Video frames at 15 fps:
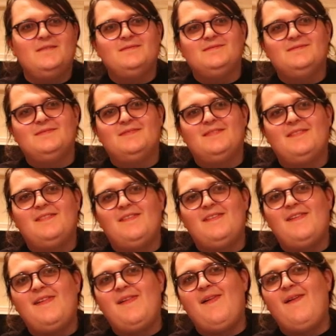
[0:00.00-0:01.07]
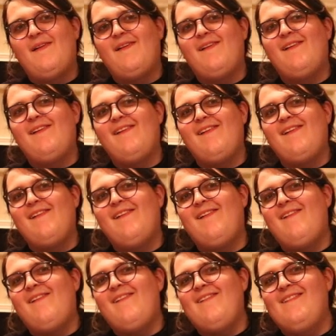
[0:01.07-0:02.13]

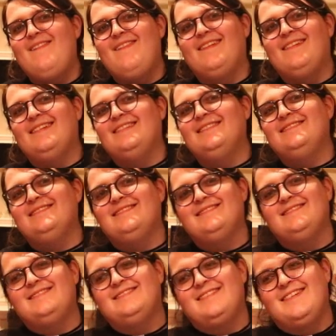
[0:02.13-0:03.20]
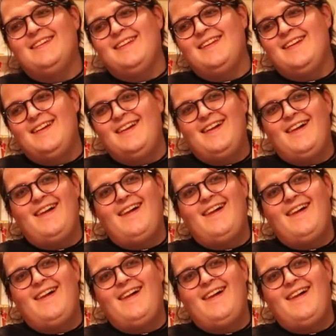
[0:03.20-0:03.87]
(not speaking)